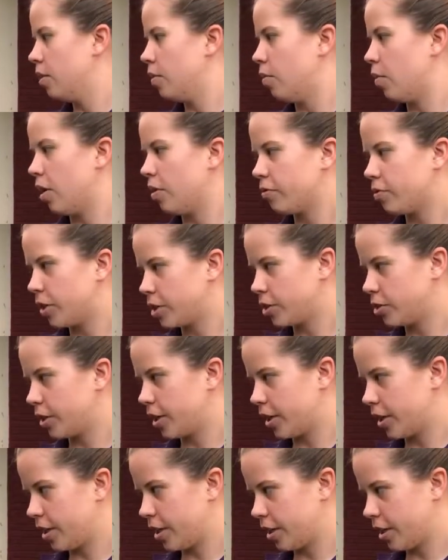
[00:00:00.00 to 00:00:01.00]
While
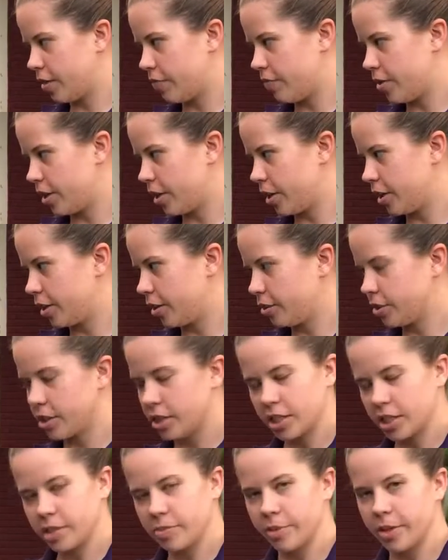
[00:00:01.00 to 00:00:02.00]
frustrating and inconvenient, here's
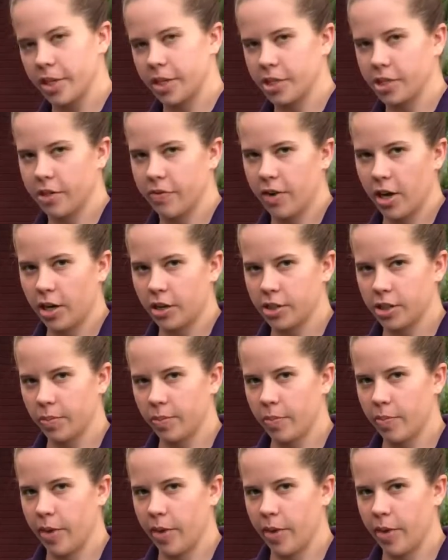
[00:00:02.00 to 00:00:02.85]
an explanation of how to jump